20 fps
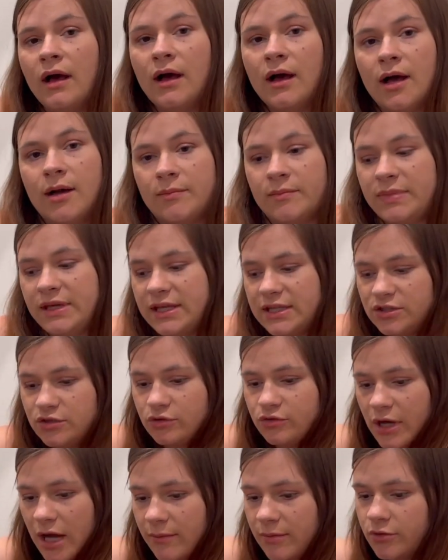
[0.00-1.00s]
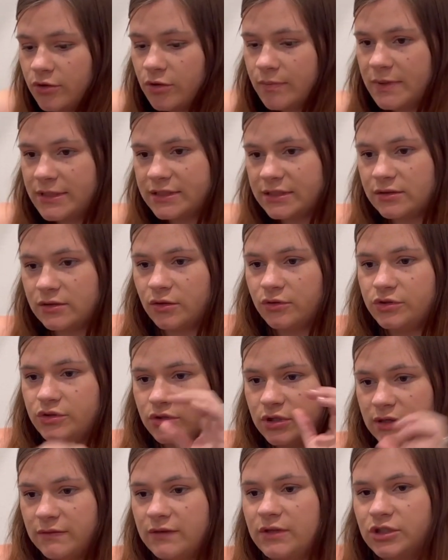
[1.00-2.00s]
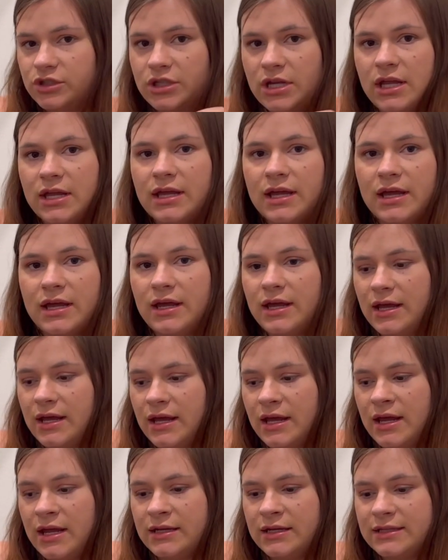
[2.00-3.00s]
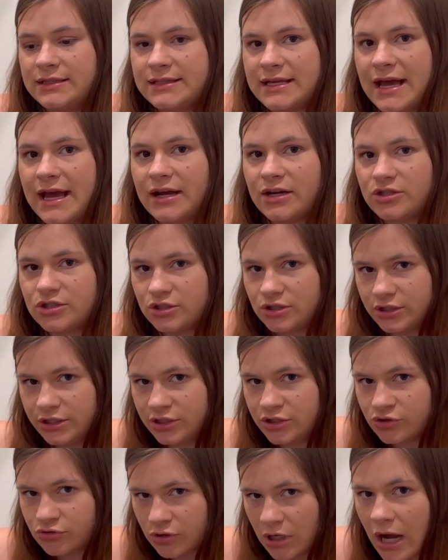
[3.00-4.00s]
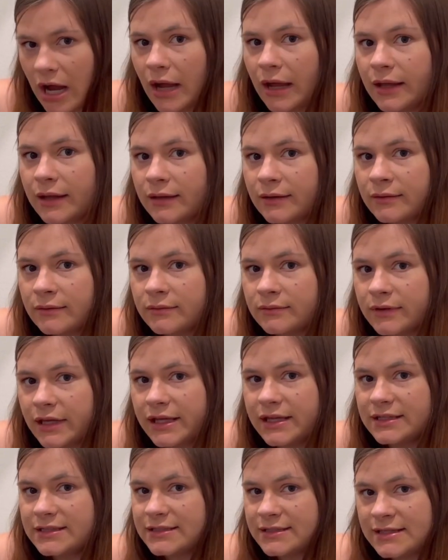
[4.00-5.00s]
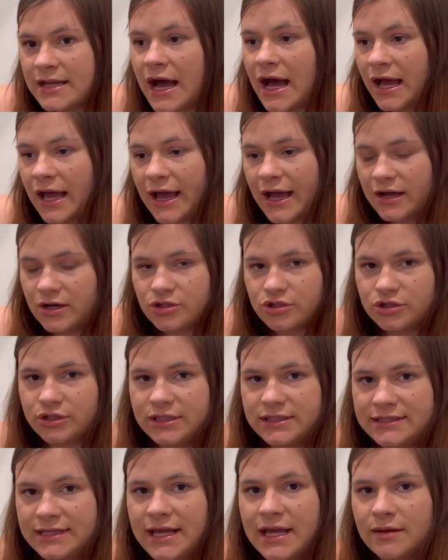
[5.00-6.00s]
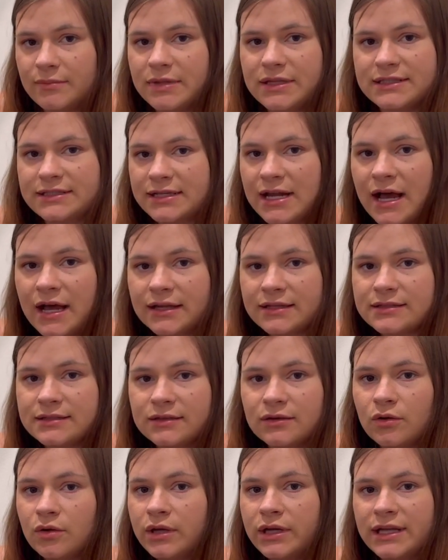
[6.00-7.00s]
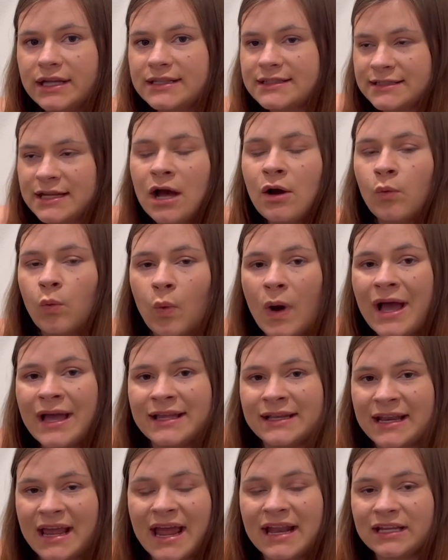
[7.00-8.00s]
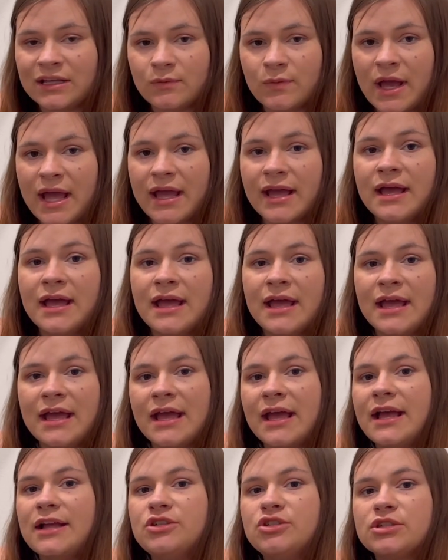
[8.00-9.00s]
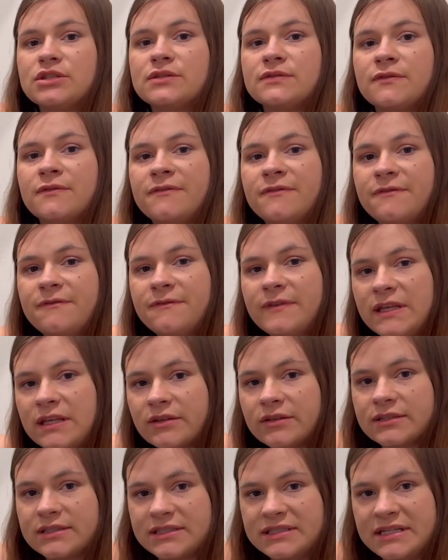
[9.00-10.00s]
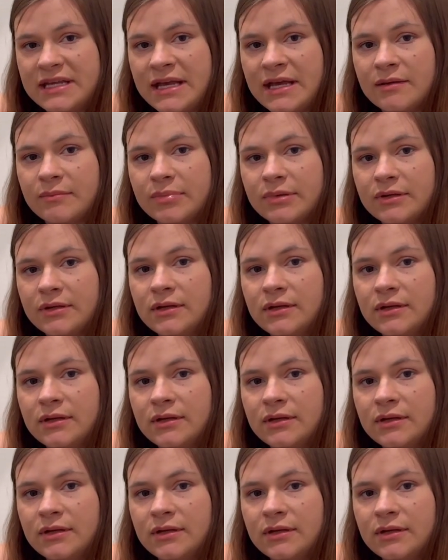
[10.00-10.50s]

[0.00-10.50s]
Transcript: um, because you grab out your piece of clothes, you give it a shake, and it's actually dry. Like it's not actually damp. It's not it's not wet in any way. It just feels damp.